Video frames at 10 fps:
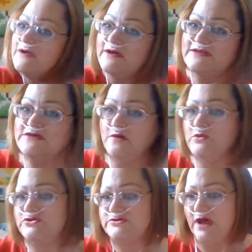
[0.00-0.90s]
almost
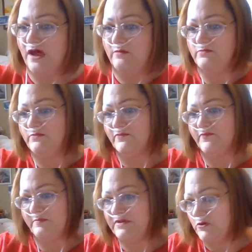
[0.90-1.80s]
time for me to
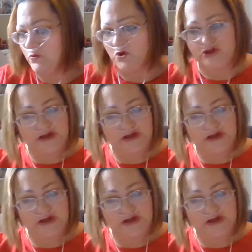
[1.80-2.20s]
wash it.